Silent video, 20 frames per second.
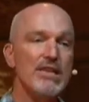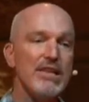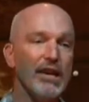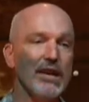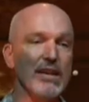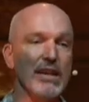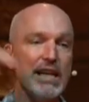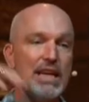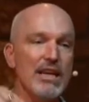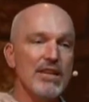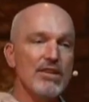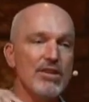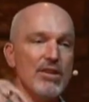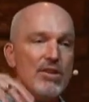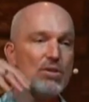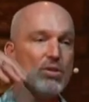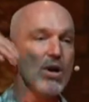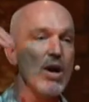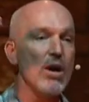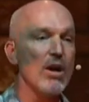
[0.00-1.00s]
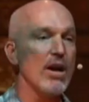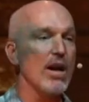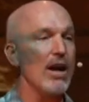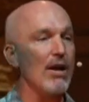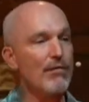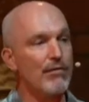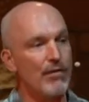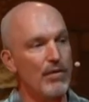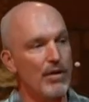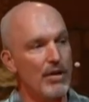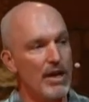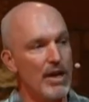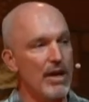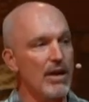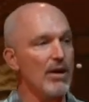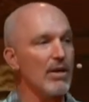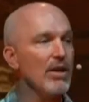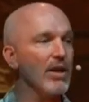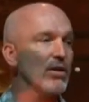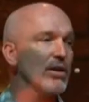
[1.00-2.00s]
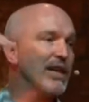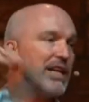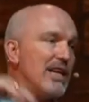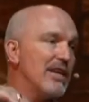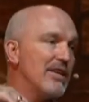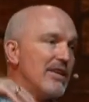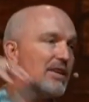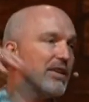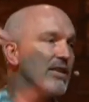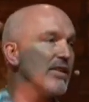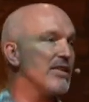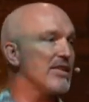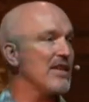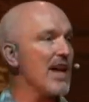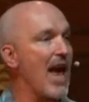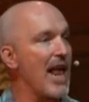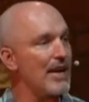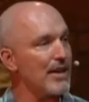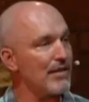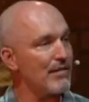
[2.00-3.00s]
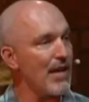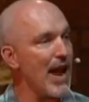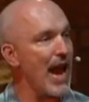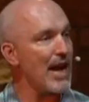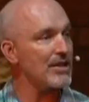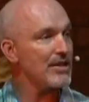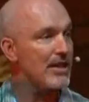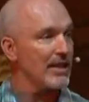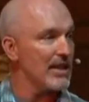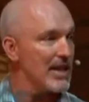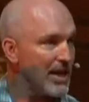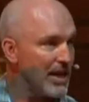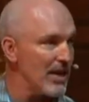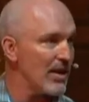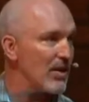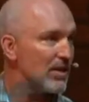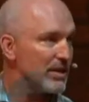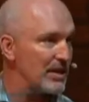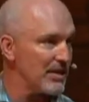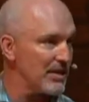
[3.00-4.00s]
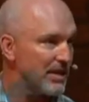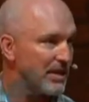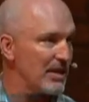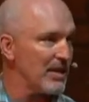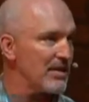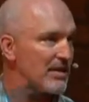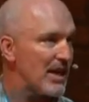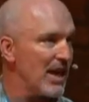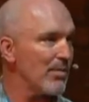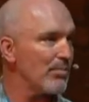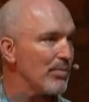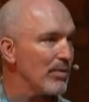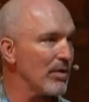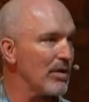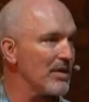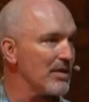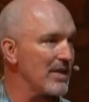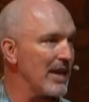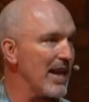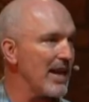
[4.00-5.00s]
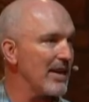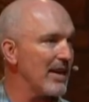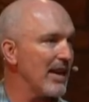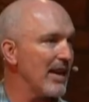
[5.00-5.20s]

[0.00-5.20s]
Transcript: that lead to comfort here, that lead to satisfaction here, just in this temporal sense,